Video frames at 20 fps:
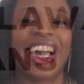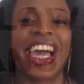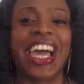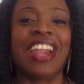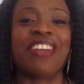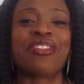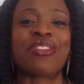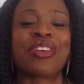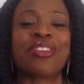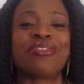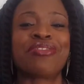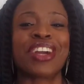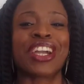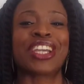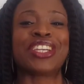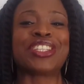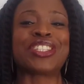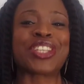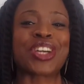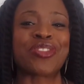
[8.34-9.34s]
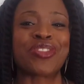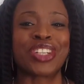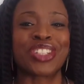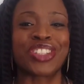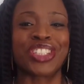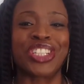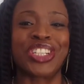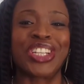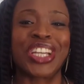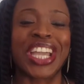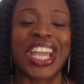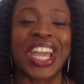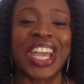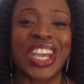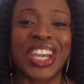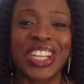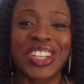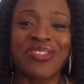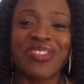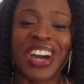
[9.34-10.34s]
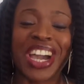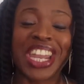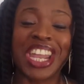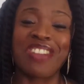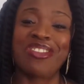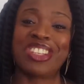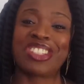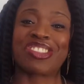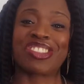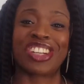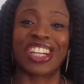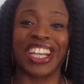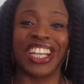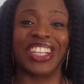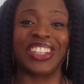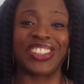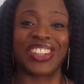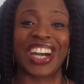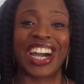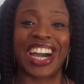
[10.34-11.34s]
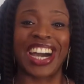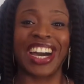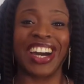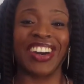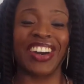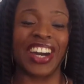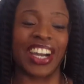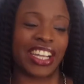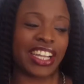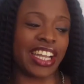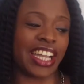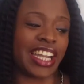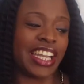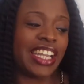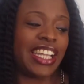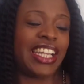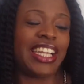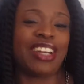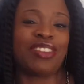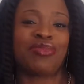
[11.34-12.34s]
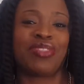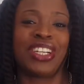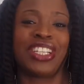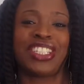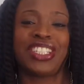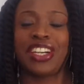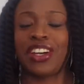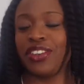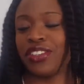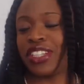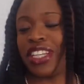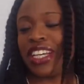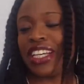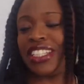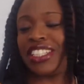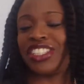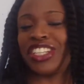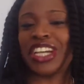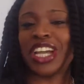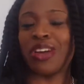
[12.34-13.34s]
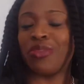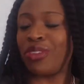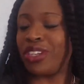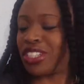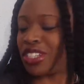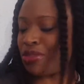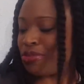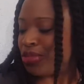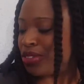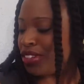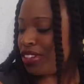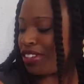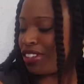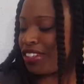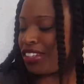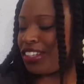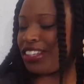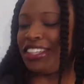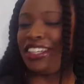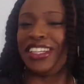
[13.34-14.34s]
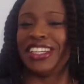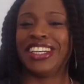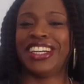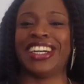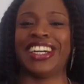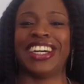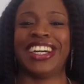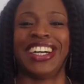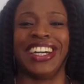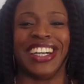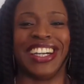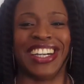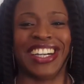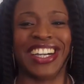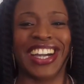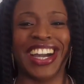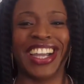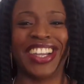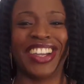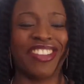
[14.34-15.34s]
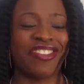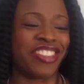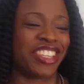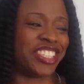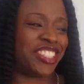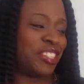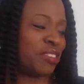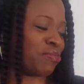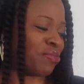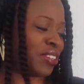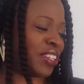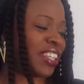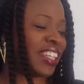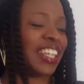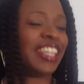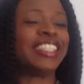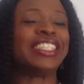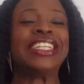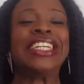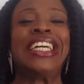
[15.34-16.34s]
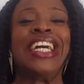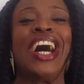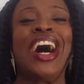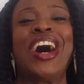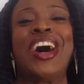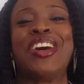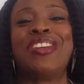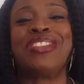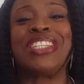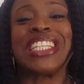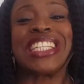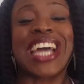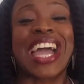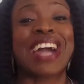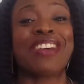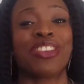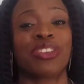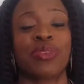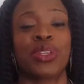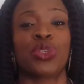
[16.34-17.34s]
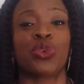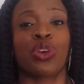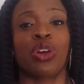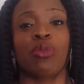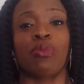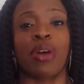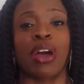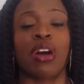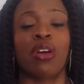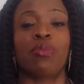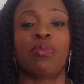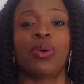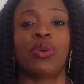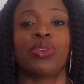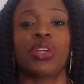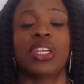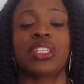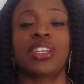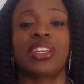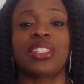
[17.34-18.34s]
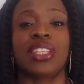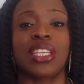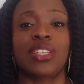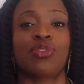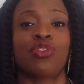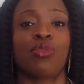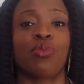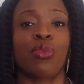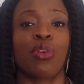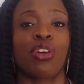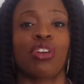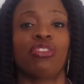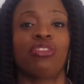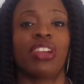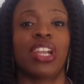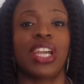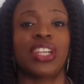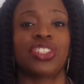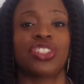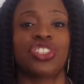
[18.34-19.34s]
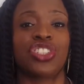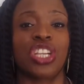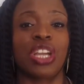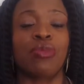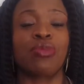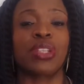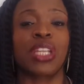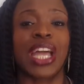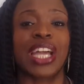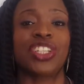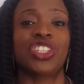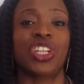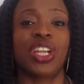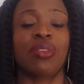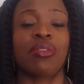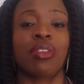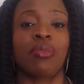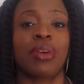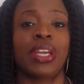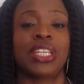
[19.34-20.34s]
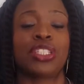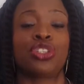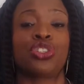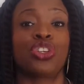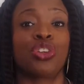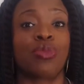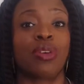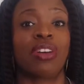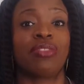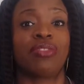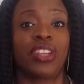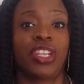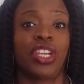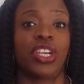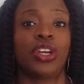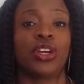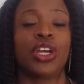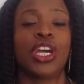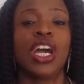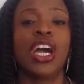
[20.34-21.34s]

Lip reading: Hey everyone, thank you so much for tuning in. My name is Ronkela Wow, and I clearly love my shoulders. Check out my jumper. I love this jumper. Today I'm going to be talking about building successful blogger relationships, and actually I'm going to make this a two-part video.